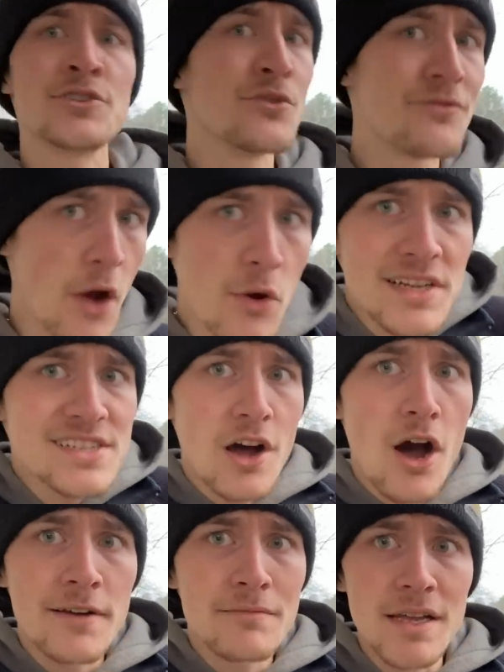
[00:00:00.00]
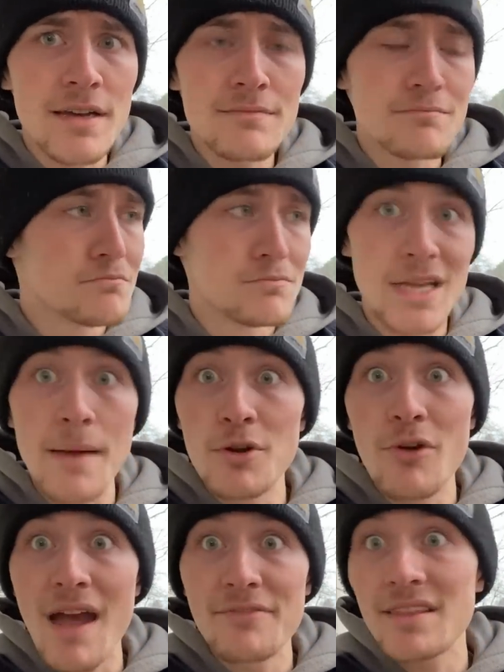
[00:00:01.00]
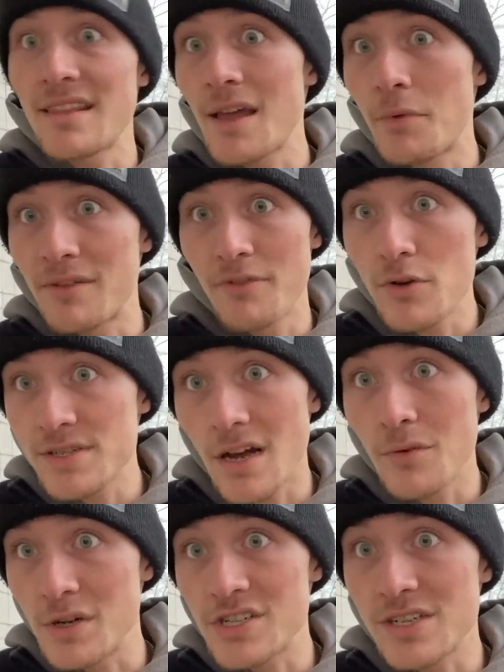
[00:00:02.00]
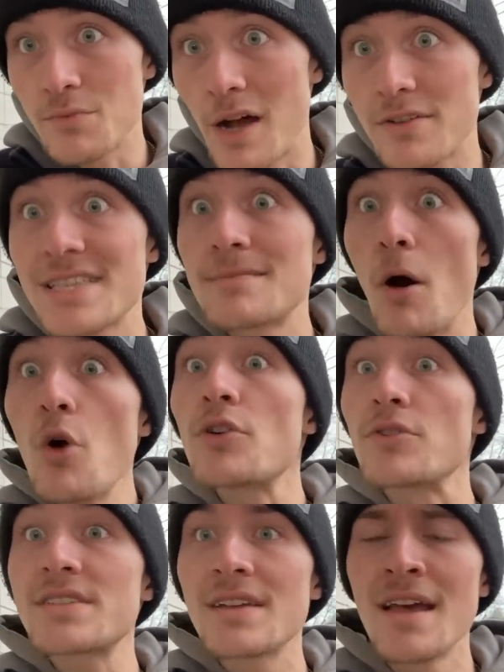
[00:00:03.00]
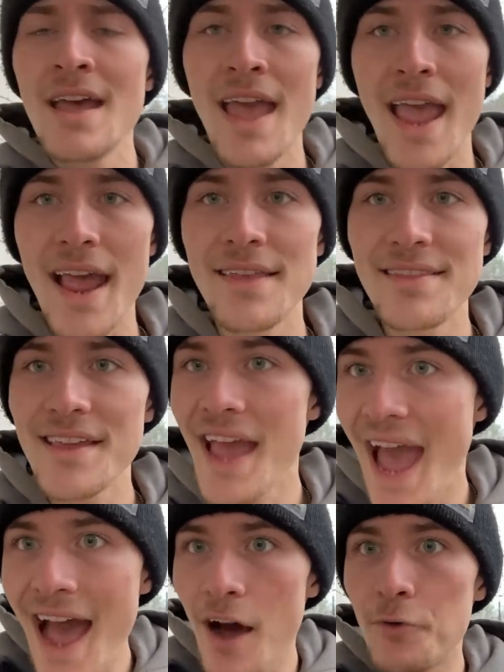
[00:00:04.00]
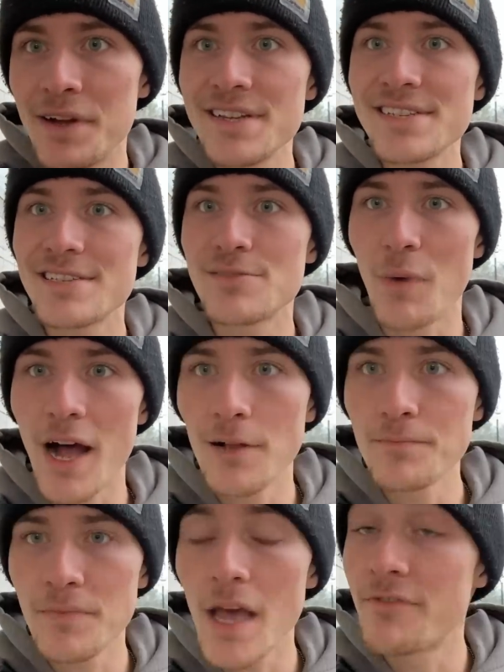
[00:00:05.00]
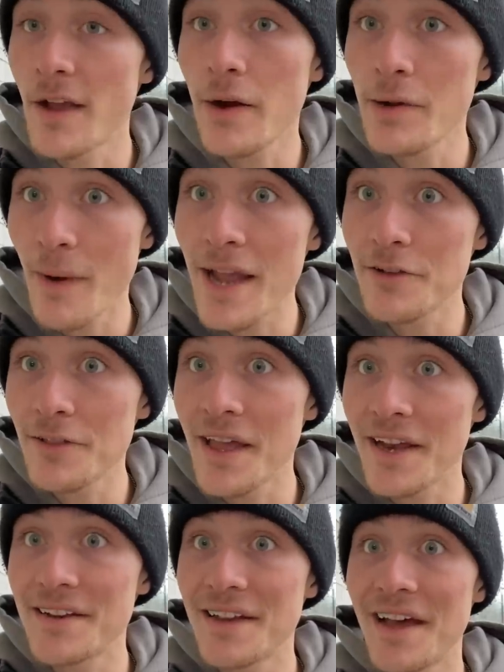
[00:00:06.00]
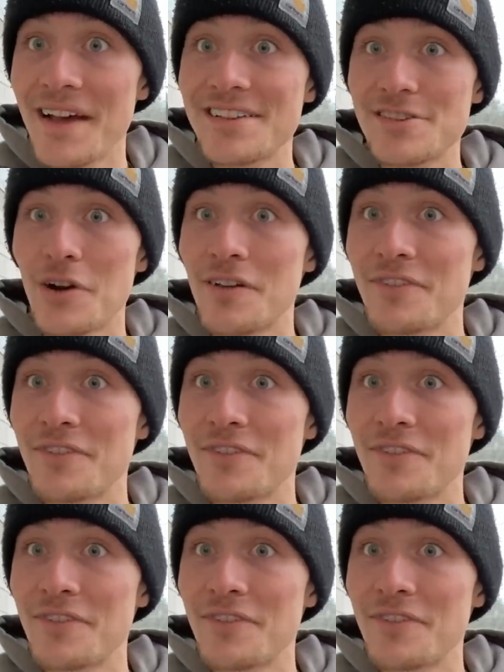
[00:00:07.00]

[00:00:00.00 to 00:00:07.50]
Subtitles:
to focus on the demographic that they want to focus on, which is, well, smokers. And the how is, well, a very regulated mix